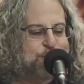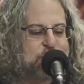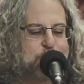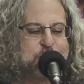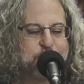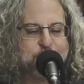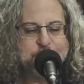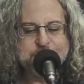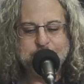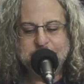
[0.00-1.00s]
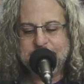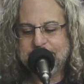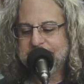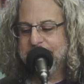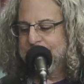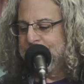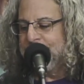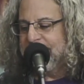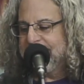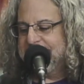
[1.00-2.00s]
Terpsichore was their mother, so
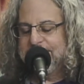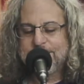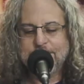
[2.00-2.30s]
this is for